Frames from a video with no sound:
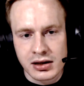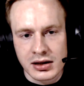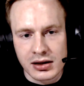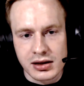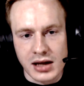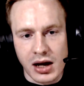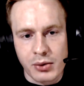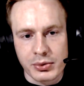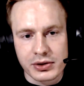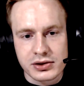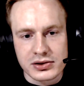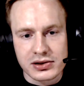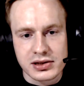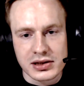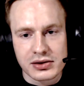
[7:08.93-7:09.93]
now we
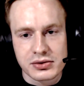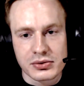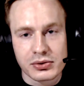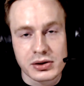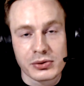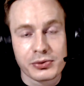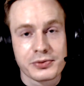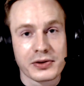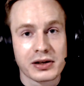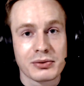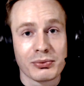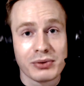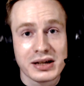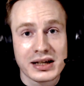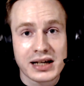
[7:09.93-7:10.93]
just need to do everything
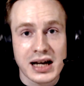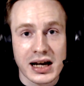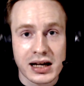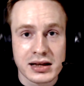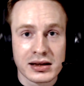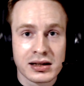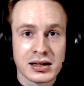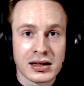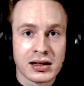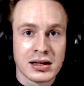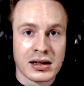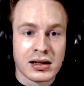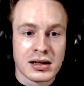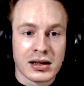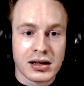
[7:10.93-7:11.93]
we can
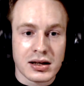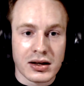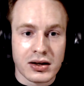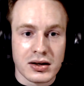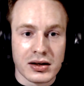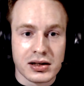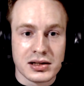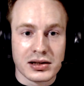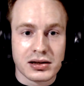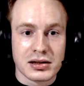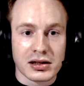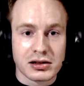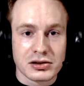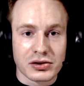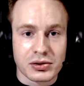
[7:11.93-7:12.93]

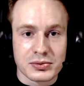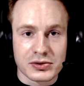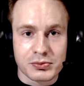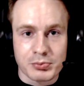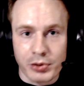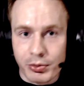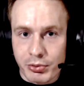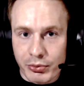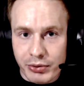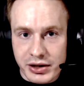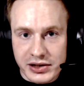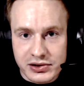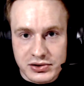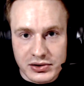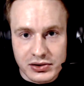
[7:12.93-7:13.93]
in terms of
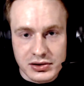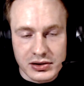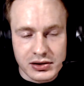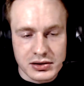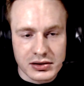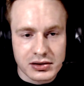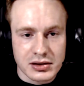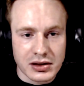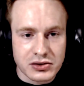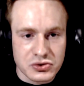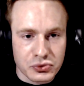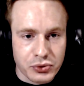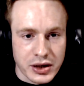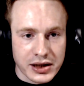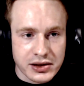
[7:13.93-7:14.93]
preparation and
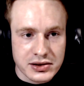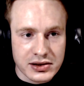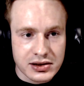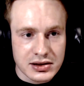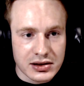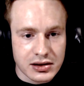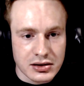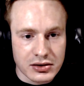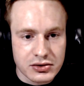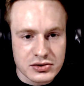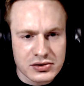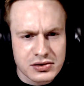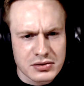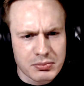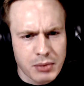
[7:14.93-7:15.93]
strategy, and
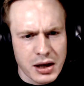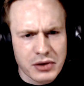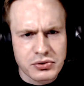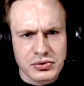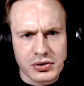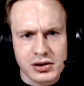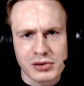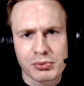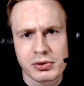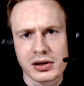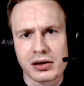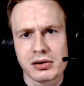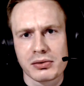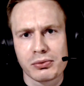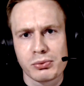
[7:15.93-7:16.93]
just making sure that we
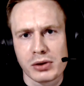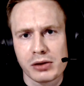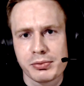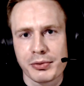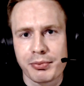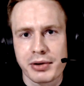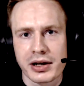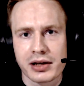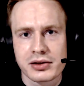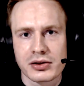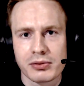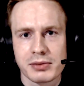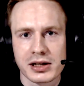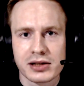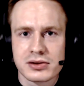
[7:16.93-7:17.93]
are well prepared
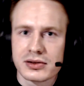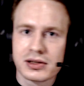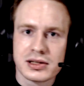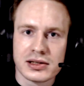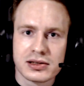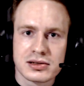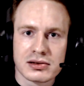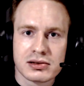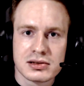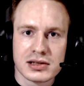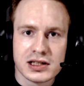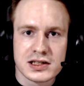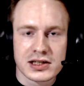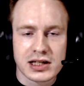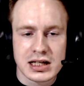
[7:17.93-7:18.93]
coming into these
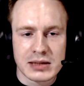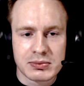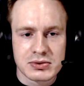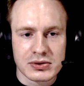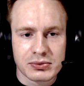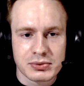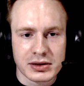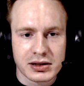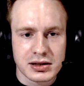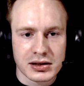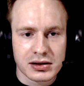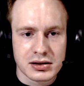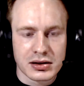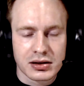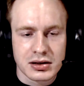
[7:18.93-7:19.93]
games, so we can